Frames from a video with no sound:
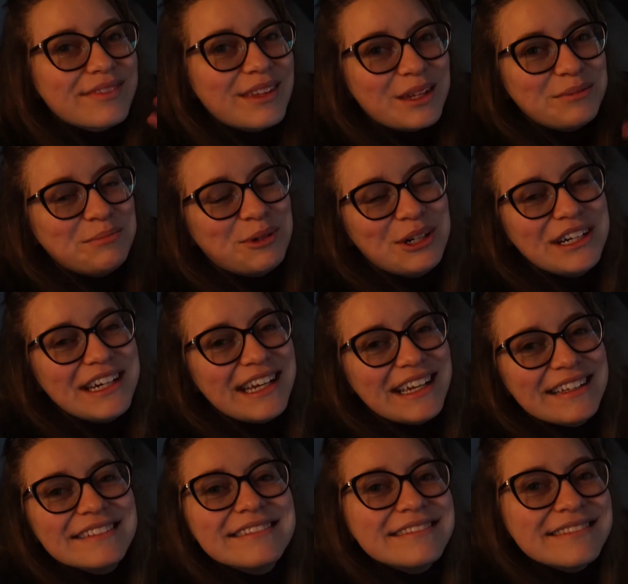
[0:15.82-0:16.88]
Good
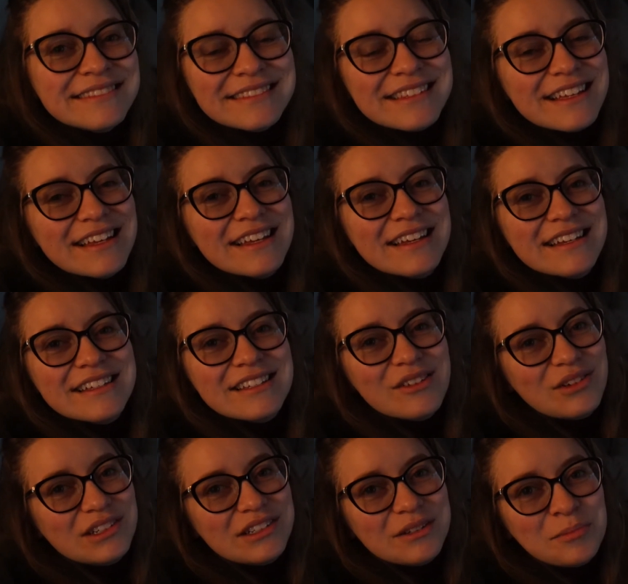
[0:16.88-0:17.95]
morning.
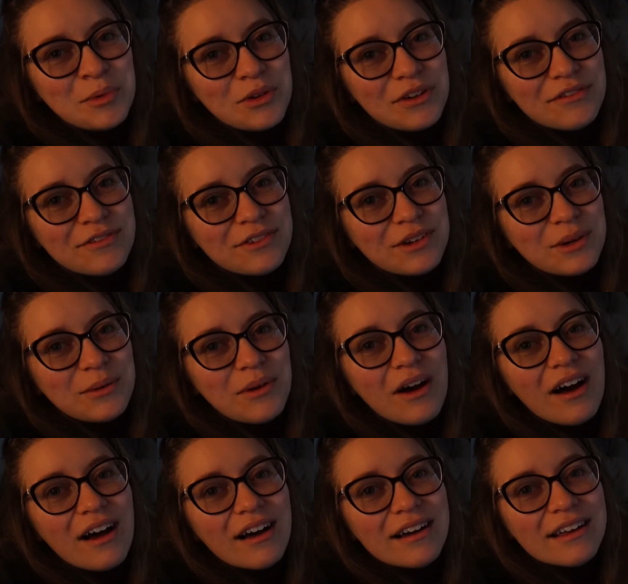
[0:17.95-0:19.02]
So we took Pooka for a
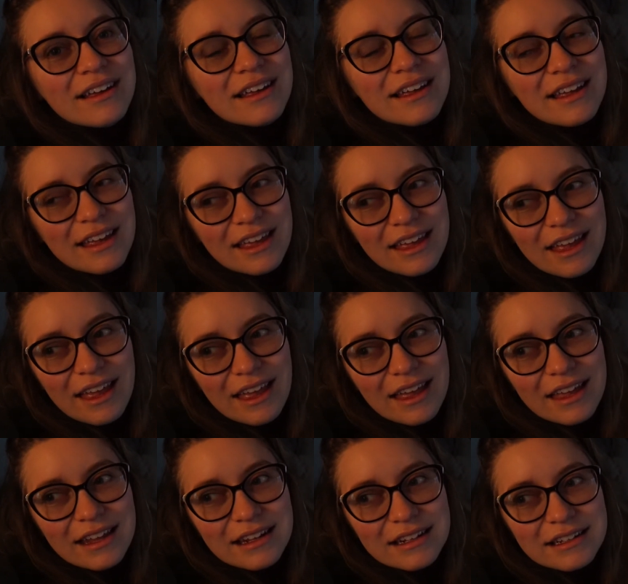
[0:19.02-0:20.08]
walk
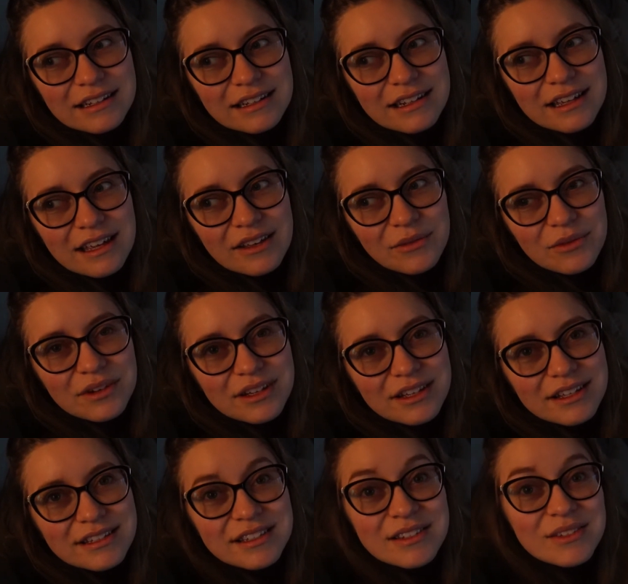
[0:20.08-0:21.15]
and it
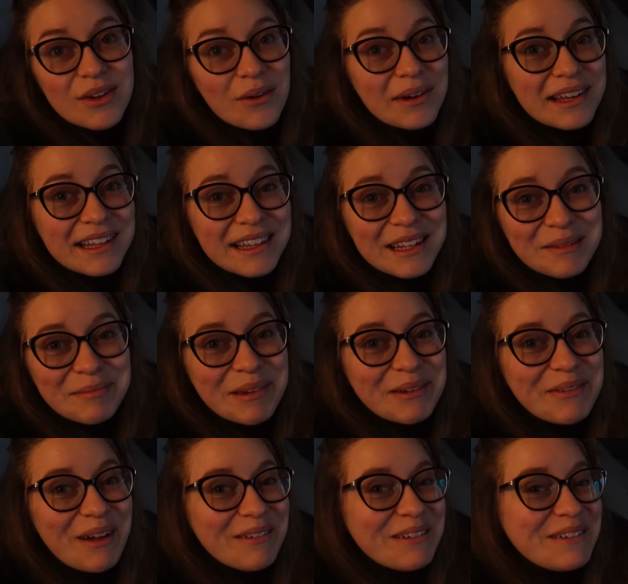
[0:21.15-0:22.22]
was snowing a little
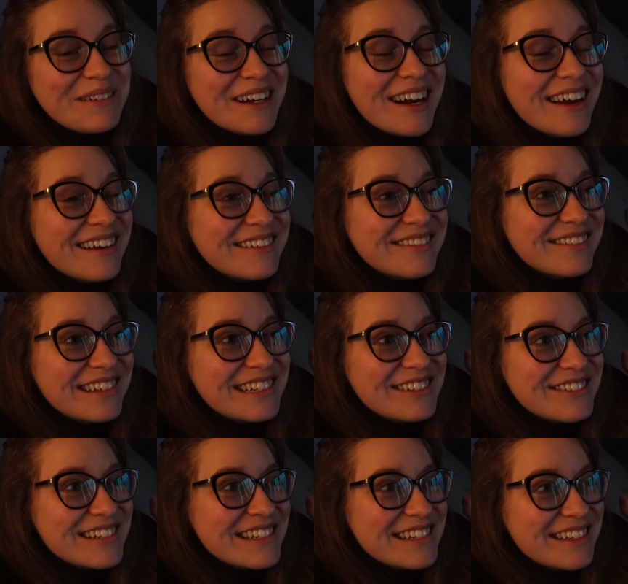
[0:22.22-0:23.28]
bit while we were out,
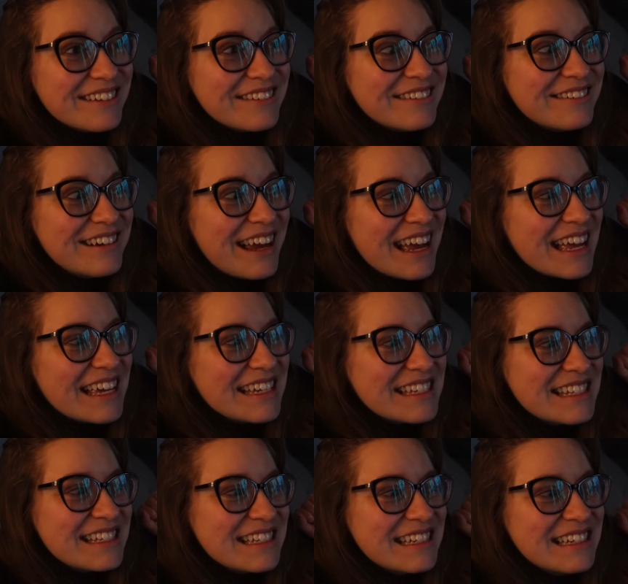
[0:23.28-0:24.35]
which was so
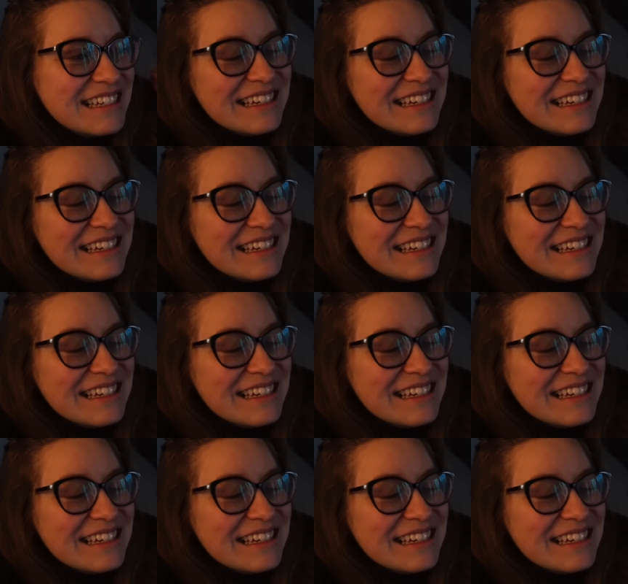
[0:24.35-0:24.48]
nice.